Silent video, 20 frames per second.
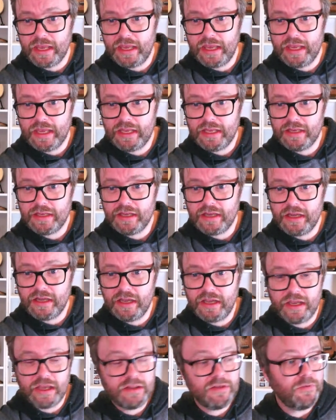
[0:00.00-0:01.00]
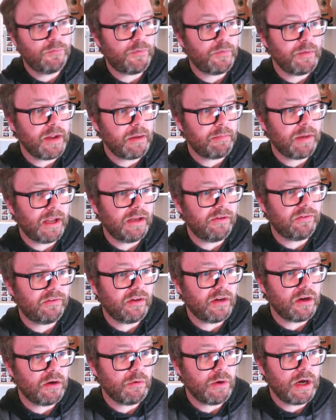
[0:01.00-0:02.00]
in from their place
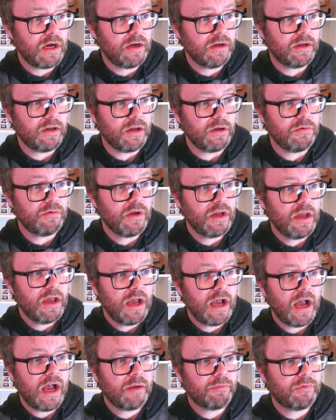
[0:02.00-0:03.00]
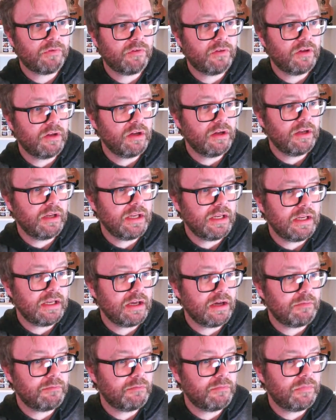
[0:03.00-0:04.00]
in Oahu. Absolutely
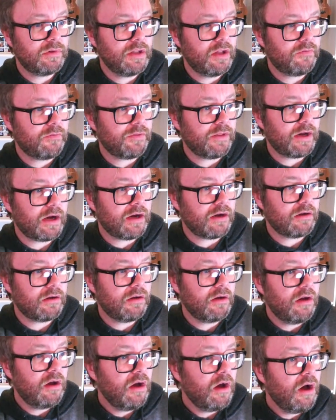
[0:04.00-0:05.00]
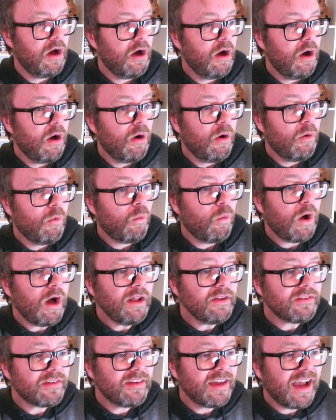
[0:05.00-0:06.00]
love that.
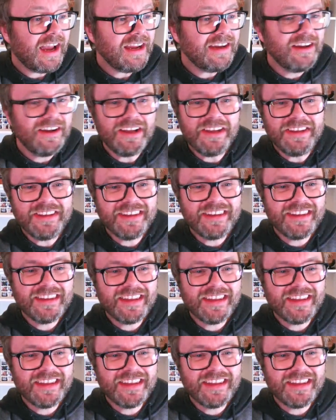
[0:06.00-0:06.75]
What? Hang up.